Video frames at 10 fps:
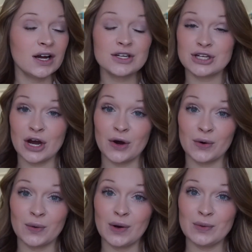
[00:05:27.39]

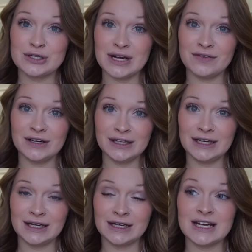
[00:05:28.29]
So it was
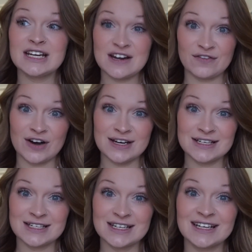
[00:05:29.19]
definitely
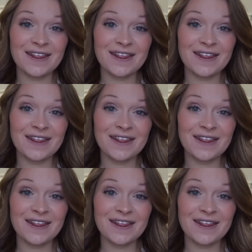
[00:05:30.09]
different.